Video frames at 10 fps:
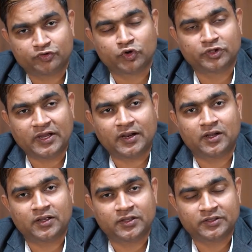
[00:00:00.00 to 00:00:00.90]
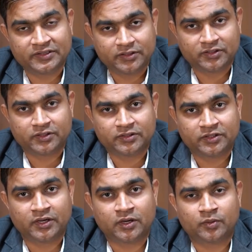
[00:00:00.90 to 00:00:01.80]
So that
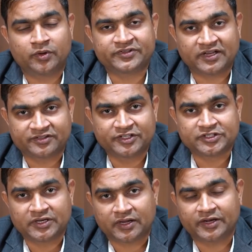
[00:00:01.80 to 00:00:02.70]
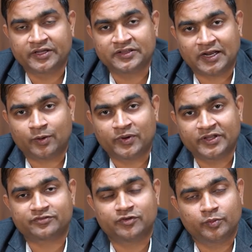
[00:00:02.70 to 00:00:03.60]
the succession occurring in that
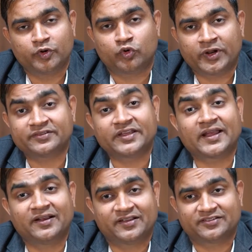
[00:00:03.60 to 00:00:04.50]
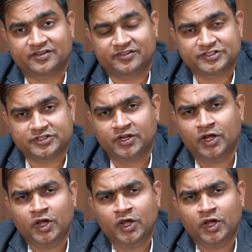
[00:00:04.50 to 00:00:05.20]
place will be known as secondary succession.